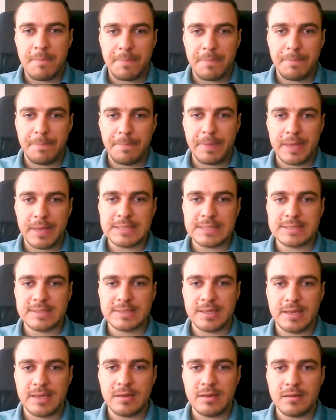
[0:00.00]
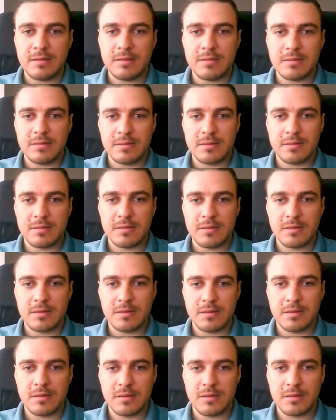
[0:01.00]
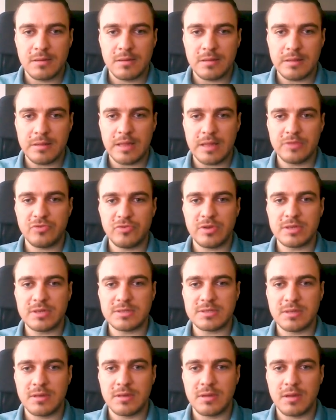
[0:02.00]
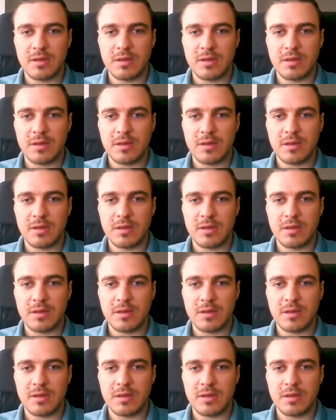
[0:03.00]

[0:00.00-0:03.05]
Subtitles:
paste in the address.